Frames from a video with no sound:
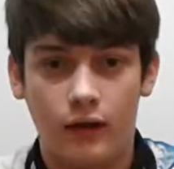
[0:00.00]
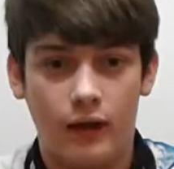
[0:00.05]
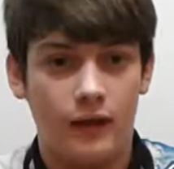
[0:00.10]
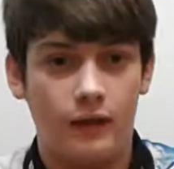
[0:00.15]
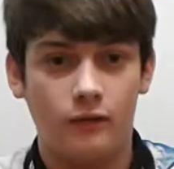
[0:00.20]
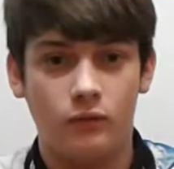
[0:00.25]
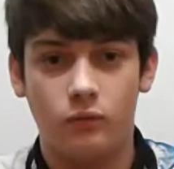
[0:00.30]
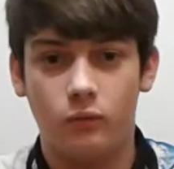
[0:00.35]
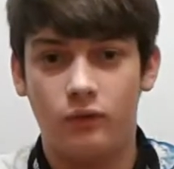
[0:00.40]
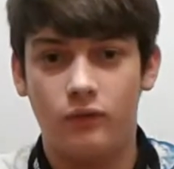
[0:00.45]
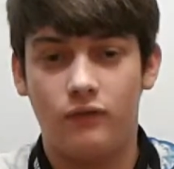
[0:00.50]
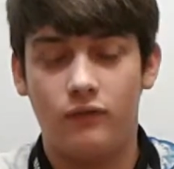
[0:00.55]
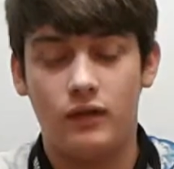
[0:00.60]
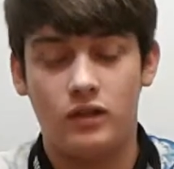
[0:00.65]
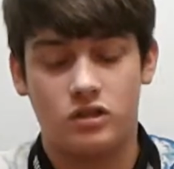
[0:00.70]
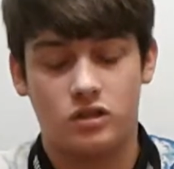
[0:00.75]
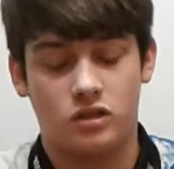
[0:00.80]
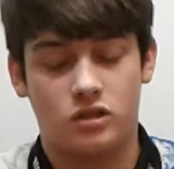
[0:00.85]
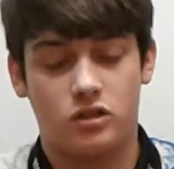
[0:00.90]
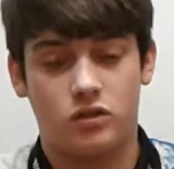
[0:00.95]
and we
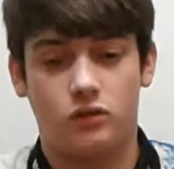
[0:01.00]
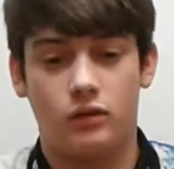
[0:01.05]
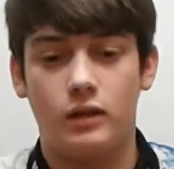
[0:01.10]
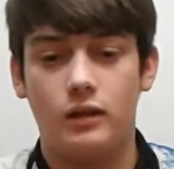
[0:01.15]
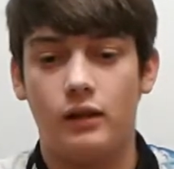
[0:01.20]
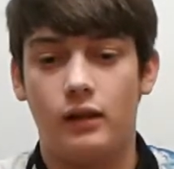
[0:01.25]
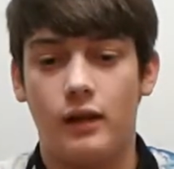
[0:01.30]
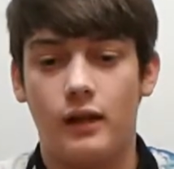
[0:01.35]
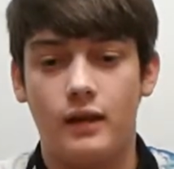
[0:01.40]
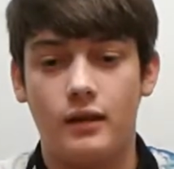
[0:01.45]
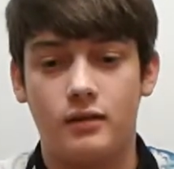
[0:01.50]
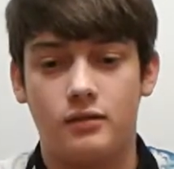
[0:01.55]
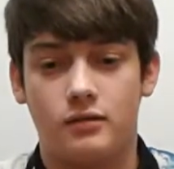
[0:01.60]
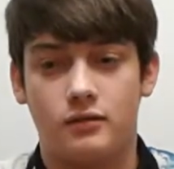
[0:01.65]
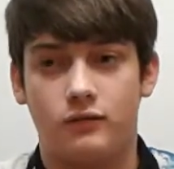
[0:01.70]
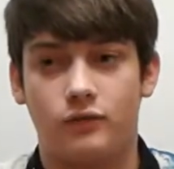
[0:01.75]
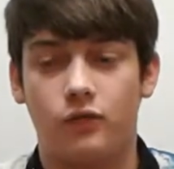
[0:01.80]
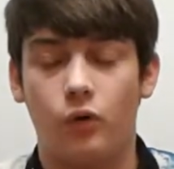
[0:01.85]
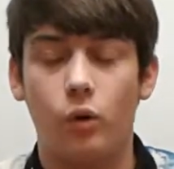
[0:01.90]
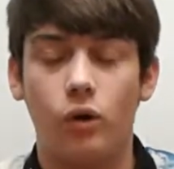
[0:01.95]
fish
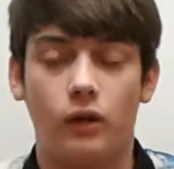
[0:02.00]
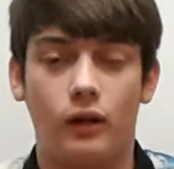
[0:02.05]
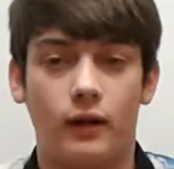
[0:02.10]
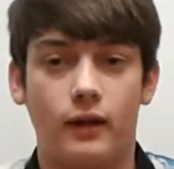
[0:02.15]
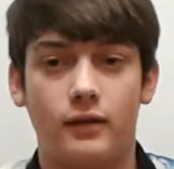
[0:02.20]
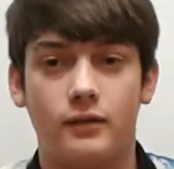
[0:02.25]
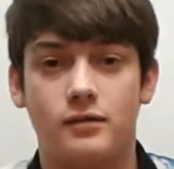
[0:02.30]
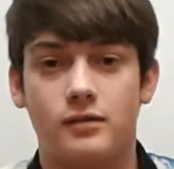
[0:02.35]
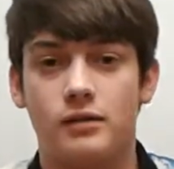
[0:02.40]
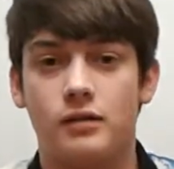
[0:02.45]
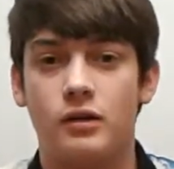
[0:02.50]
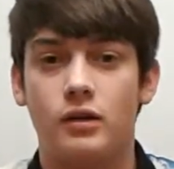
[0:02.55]
four lakes.